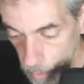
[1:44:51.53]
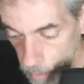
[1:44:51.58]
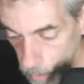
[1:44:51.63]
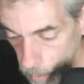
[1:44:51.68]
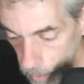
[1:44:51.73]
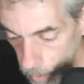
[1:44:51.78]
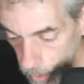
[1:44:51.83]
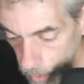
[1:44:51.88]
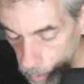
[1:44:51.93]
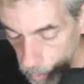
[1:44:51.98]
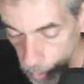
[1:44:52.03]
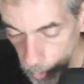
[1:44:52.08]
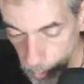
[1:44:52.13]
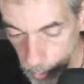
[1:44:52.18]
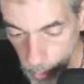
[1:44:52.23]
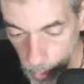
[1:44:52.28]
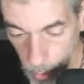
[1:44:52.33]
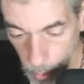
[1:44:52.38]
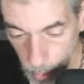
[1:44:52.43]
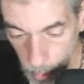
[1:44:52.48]
We had 1
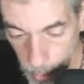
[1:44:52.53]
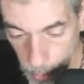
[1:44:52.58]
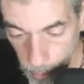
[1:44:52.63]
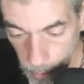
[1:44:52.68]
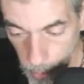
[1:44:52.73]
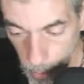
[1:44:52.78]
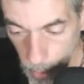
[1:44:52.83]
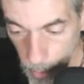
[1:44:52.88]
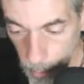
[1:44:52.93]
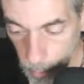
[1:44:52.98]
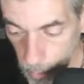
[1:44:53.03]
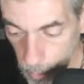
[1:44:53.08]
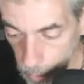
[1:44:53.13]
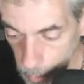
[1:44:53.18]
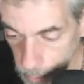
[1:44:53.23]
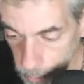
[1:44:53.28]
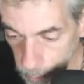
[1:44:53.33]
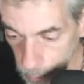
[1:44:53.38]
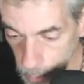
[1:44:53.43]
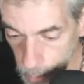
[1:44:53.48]
cup. But let's
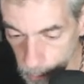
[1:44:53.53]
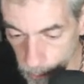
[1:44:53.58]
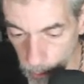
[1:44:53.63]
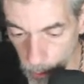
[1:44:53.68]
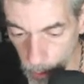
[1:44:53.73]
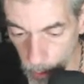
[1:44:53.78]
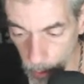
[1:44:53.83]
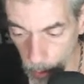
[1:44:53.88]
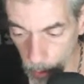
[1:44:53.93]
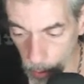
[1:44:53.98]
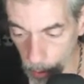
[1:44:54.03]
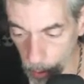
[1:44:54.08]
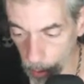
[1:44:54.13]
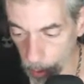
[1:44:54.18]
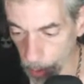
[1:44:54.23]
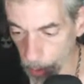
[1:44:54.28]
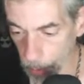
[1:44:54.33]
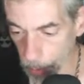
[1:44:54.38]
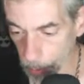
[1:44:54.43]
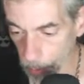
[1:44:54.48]
first of all
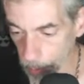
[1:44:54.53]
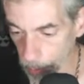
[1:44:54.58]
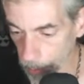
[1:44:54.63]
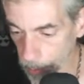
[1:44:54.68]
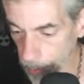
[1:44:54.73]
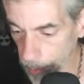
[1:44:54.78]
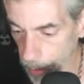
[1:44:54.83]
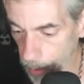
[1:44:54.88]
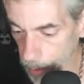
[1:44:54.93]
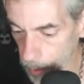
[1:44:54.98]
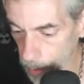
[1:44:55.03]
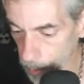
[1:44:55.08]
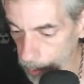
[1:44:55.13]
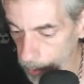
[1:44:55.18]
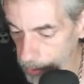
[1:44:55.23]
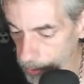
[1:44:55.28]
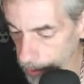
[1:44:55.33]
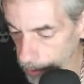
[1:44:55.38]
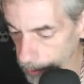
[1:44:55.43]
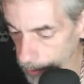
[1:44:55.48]

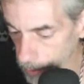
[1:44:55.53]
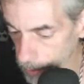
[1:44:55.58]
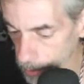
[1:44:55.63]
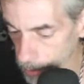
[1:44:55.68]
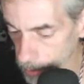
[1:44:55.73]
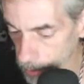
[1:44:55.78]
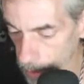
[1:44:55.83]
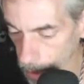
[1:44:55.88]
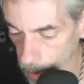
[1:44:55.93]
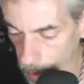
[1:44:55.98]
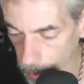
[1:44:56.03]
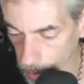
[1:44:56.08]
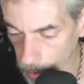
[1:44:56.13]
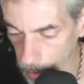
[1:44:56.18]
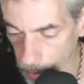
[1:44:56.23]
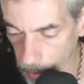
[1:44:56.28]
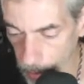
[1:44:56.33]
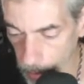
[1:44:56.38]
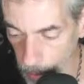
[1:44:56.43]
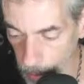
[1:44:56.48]
set these aside and
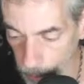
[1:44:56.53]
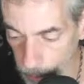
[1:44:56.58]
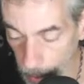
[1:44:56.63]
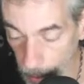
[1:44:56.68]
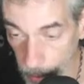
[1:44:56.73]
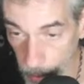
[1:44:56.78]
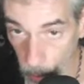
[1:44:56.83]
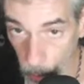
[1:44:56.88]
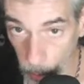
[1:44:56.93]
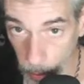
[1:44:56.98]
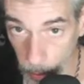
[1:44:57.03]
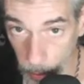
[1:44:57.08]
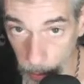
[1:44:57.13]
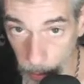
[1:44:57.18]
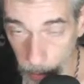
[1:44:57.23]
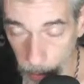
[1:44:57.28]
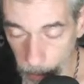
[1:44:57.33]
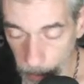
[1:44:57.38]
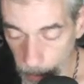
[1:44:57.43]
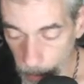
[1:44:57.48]
then get that queen,
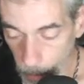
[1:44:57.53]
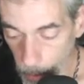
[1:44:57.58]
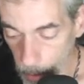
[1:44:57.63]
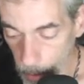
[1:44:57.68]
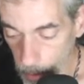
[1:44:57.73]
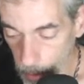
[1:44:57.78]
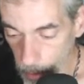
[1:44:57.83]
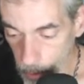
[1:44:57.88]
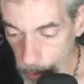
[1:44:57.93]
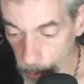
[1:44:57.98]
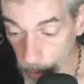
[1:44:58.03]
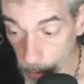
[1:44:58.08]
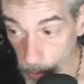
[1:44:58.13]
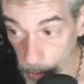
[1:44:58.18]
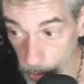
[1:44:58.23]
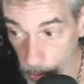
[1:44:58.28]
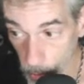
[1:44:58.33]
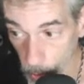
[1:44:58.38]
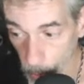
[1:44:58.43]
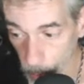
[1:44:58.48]
because we're going to
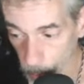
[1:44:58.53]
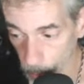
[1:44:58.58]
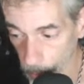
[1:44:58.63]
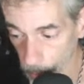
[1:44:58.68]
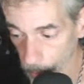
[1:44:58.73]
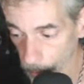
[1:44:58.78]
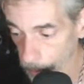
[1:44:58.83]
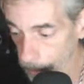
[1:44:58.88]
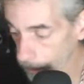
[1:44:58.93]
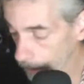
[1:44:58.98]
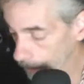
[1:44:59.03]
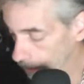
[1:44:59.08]
start with her.